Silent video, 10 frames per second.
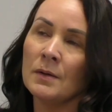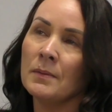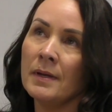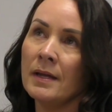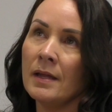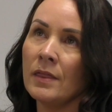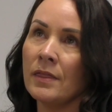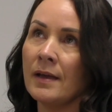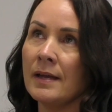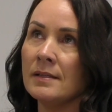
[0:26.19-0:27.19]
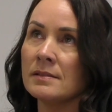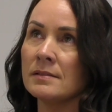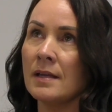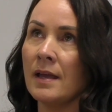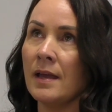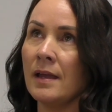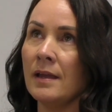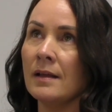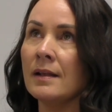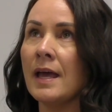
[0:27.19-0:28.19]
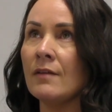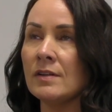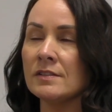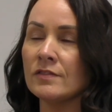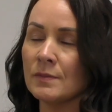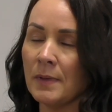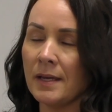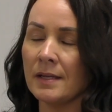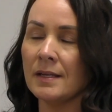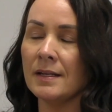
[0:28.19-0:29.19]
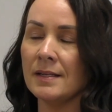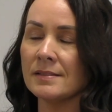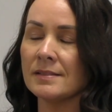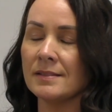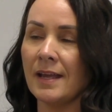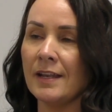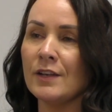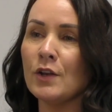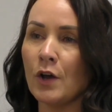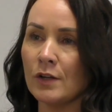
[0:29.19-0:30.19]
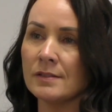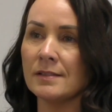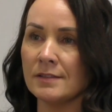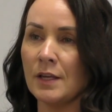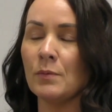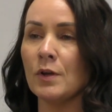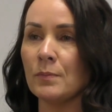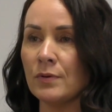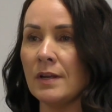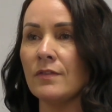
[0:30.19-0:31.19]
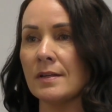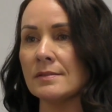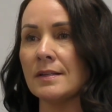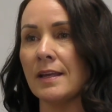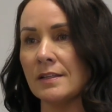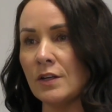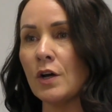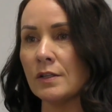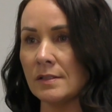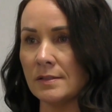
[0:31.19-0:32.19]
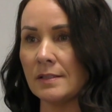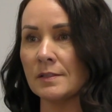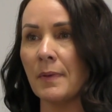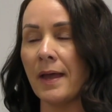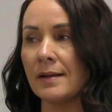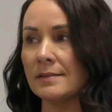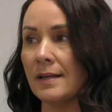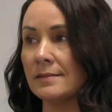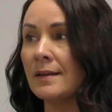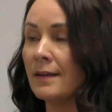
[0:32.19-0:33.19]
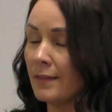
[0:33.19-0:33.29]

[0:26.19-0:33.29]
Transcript: with, I'd say, levels of speaking and listening not as they were previously and not as expected.